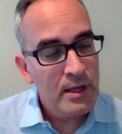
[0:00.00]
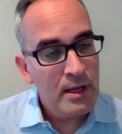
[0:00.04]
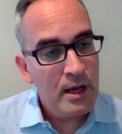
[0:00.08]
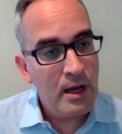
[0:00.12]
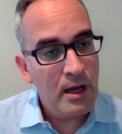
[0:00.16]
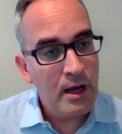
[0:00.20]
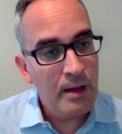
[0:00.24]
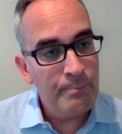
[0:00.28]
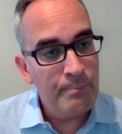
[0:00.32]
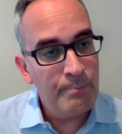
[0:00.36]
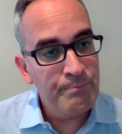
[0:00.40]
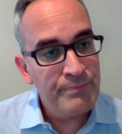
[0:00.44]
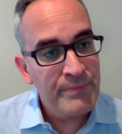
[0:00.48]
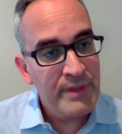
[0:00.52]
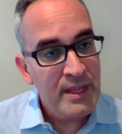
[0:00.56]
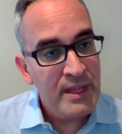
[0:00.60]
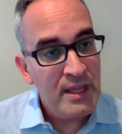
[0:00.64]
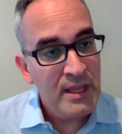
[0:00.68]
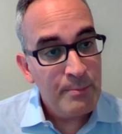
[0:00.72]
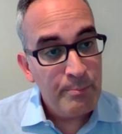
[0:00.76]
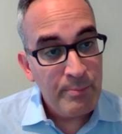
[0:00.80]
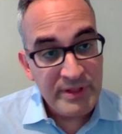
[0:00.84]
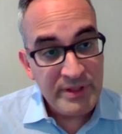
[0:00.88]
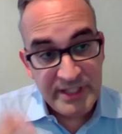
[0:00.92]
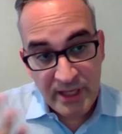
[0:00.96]
Um,
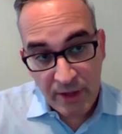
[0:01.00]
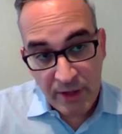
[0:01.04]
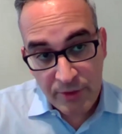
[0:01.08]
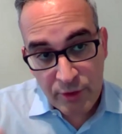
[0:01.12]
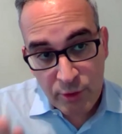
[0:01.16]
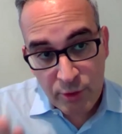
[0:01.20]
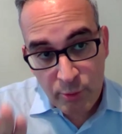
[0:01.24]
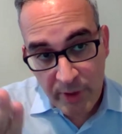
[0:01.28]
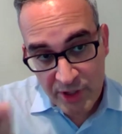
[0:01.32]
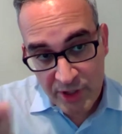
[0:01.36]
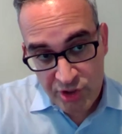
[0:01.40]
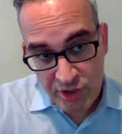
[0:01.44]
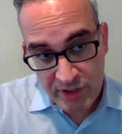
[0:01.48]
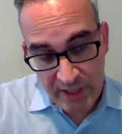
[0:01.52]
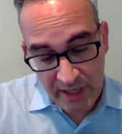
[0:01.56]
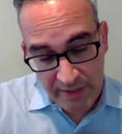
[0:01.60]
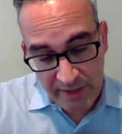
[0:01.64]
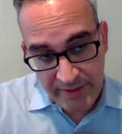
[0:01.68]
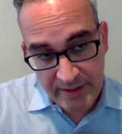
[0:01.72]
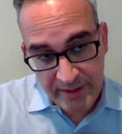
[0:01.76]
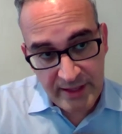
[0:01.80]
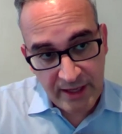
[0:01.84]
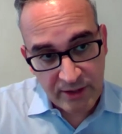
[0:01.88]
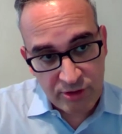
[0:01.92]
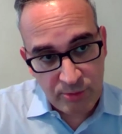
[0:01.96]
but the other question that I
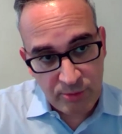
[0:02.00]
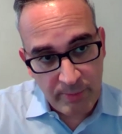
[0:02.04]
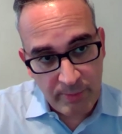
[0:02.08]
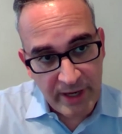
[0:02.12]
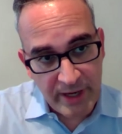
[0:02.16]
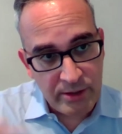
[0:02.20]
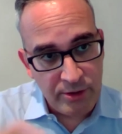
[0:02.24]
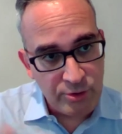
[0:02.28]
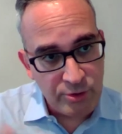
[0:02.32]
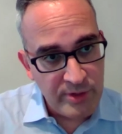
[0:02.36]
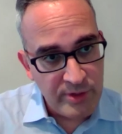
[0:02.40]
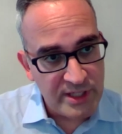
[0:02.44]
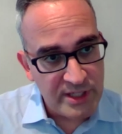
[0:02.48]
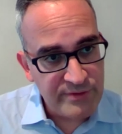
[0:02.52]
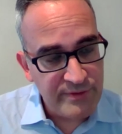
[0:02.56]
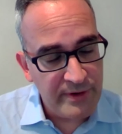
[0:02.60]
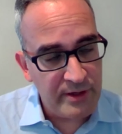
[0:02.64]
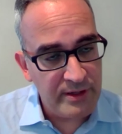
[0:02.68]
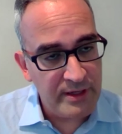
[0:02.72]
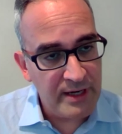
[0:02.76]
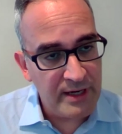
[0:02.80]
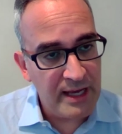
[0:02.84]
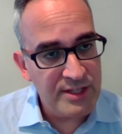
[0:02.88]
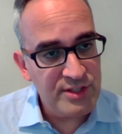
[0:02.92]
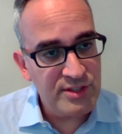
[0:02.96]
think Dr. Michael addressed
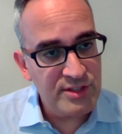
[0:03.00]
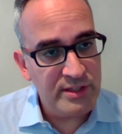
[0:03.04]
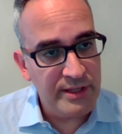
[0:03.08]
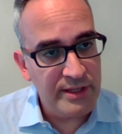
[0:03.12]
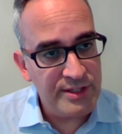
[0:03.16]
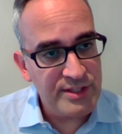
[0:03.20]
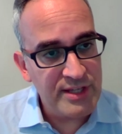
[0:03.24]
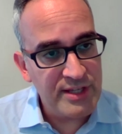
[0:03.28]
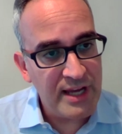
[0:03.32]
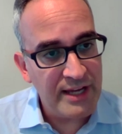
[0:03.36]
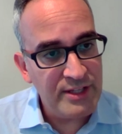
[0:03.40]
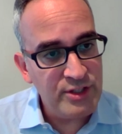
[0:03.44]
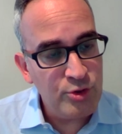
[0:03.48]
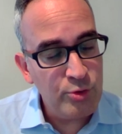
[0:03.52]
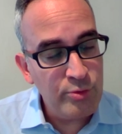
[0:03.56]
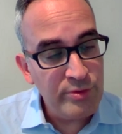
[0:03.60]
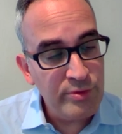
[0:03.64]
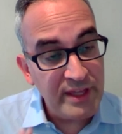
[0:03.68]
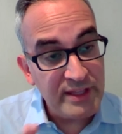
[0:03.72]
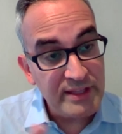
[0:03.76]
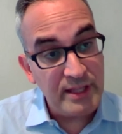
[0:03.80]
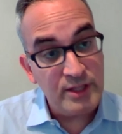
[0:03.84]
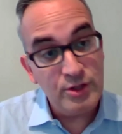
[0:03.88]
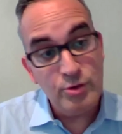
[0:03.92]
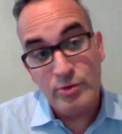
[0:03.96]
very nicely is I do
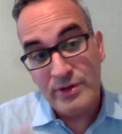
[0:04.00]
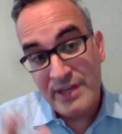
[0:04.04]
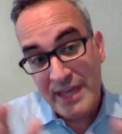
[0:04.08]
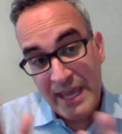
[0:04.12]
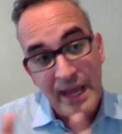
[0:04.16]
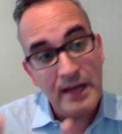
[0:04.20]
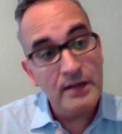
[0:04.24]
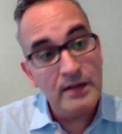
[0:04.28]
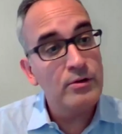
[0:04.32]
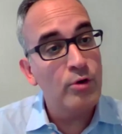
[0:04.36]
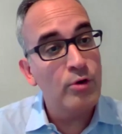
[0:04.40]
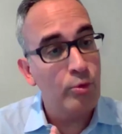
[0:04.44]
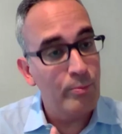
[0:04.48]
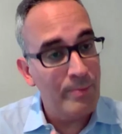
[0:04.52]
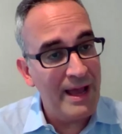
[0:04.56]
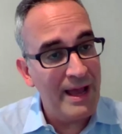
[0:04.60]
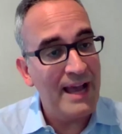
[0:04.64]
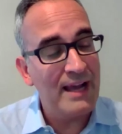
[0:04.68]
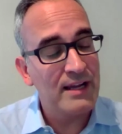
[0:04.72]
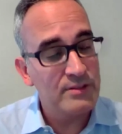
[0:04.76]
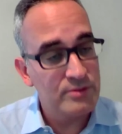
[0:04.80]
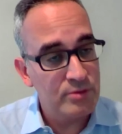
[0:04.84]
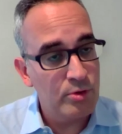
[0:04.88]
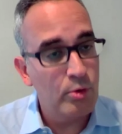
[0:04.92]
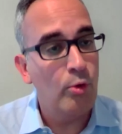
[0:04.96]
think that you can go
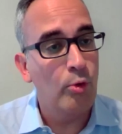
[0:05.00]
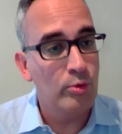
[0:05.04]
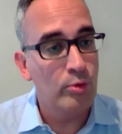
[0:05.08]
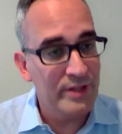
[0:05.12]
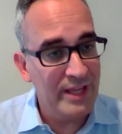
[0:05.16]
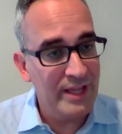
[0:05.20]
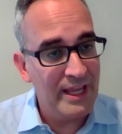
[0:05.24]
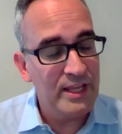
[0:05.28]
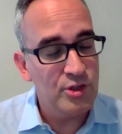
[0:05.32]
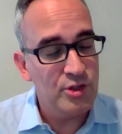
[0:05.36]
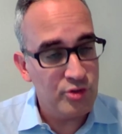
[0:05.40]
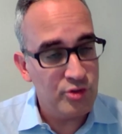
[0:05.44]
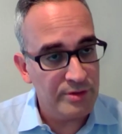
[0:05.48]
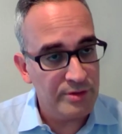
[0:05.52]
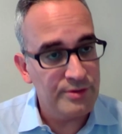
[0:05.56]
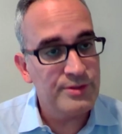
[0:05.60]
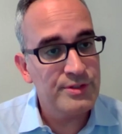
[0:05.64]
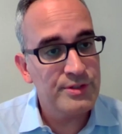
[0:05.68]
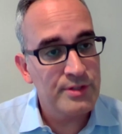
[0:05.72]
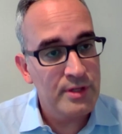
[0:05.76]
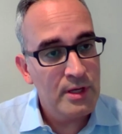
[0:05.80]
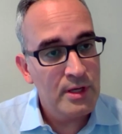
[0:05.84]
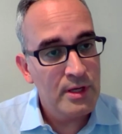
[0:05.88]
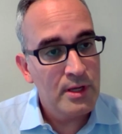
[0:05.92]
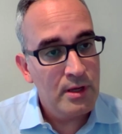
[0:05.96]
back to old
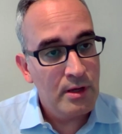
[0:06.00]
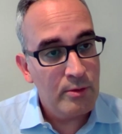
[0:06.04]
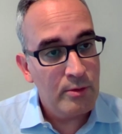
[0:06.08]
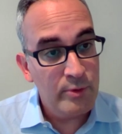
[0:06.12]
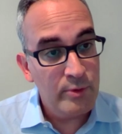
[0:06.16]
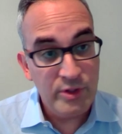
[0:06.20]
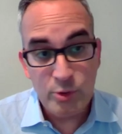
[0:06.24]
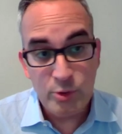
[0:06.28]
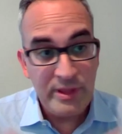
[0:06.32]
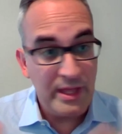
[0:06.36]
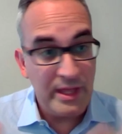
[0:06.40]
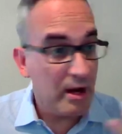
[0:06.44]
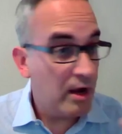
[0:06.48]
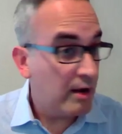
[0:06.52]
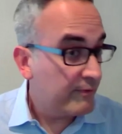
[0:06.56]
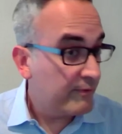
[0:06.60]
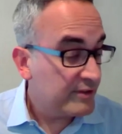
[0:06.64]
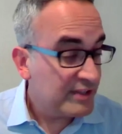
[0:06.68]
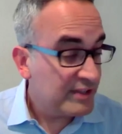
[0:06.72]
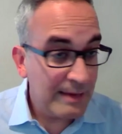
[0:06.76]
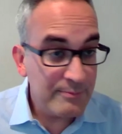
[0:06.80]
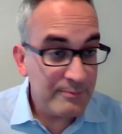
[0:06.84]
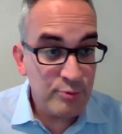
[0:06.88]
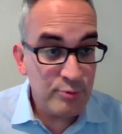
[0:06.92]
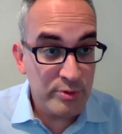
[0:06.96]
agents. We do that
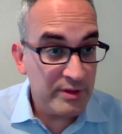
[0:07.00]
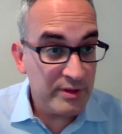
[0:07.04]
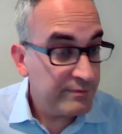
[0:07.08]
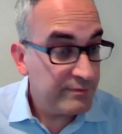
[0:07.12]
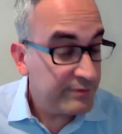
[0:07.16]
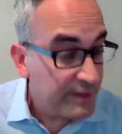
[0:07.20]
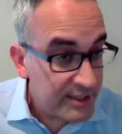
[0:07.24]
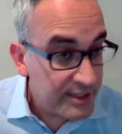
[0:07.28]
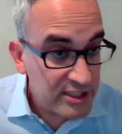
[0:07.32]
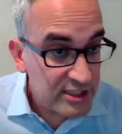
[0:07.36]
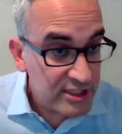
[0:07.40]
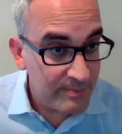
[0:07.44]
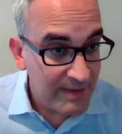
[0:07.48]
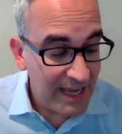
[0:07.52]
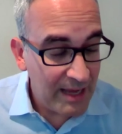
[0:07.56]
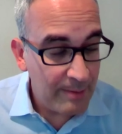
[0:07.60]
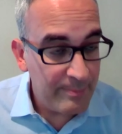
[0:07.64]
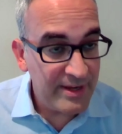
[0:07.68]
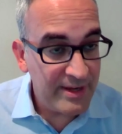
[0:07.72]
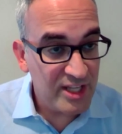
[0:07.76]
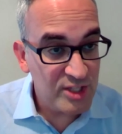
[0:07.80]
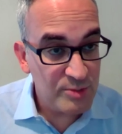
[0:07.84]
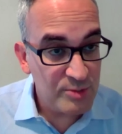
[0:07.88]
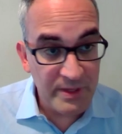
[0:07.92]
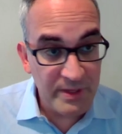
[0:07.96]
oftentimes with infliximab,
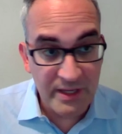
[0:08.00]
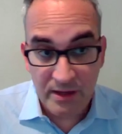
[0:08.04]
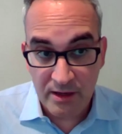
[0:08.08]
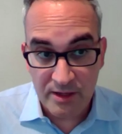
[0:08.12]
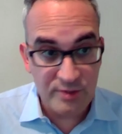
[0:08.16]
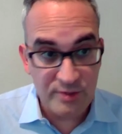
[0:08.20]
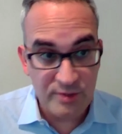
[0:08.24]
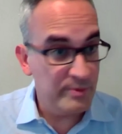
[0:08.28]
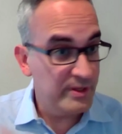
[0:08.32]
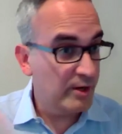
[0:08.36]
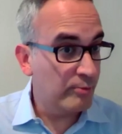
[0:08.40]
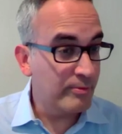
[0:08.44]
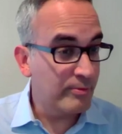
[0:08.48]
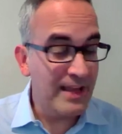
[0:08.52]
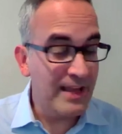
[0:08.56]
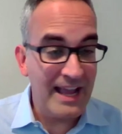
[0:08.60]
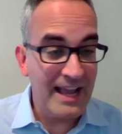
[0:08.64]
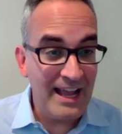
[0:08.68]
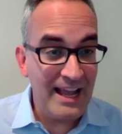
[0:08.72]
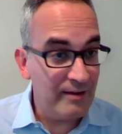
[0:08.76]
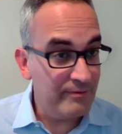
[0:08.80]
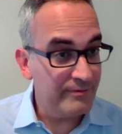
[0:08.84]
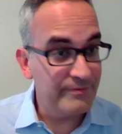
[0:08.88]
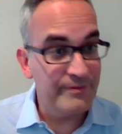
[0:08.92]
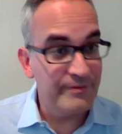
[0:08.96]
and it's because we don't
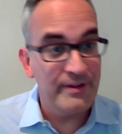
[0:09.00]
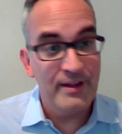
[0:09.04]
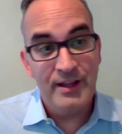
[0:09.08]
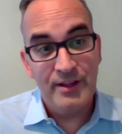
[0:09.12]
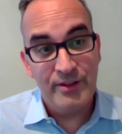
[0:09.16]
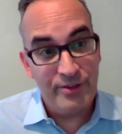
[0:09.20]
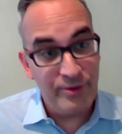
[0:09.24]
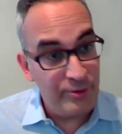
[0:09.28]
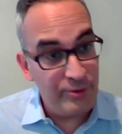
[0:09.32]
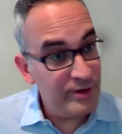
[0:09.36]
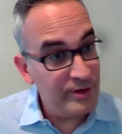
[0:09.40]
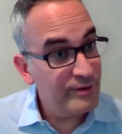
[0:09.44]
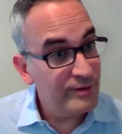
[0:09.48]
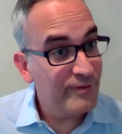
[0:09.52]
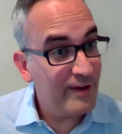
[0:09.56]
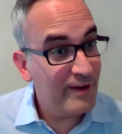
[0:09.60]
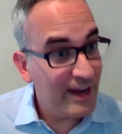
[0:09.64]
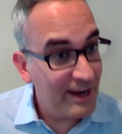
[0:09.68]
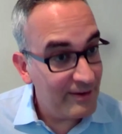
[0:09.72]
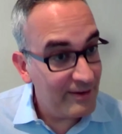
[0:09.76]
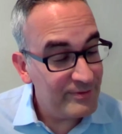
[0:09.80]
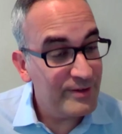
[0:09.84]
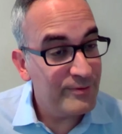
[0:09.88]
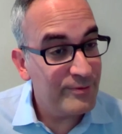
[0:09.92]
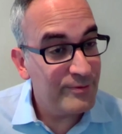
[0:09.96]
have
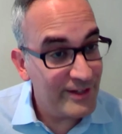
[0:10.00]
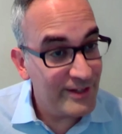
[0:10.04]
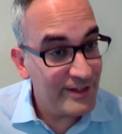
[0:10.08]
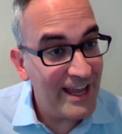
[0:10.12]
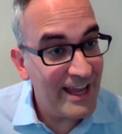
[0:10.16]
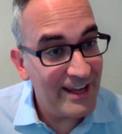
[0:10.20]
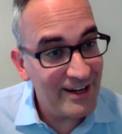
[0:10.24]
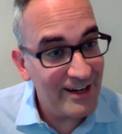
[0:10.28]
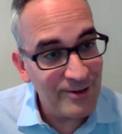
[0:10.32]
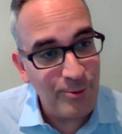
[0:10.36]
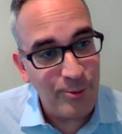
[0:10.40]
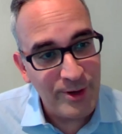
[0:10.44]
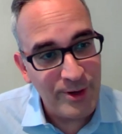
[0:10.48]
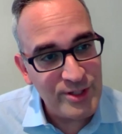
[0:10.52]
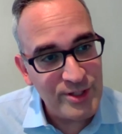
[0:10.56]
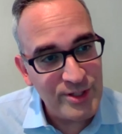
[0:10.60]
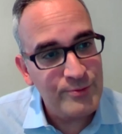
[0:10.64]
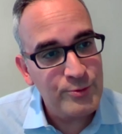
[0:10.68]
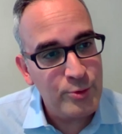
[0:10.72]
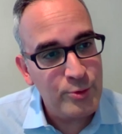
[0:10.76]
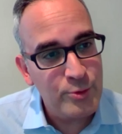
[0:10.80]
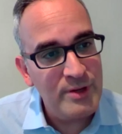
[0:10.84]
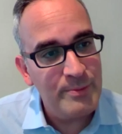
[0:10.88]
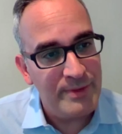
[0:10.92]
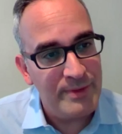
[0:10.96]
35 different categories of
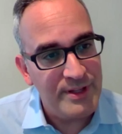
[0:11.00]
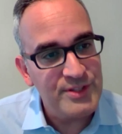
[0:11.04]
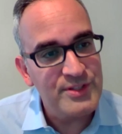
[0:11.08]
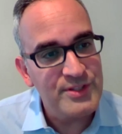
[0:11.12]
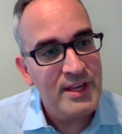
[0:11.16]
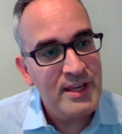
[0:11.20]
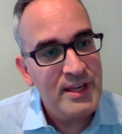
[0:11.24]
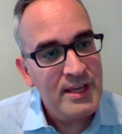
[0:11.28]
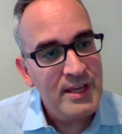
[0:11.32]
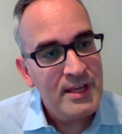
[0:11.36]
treatments.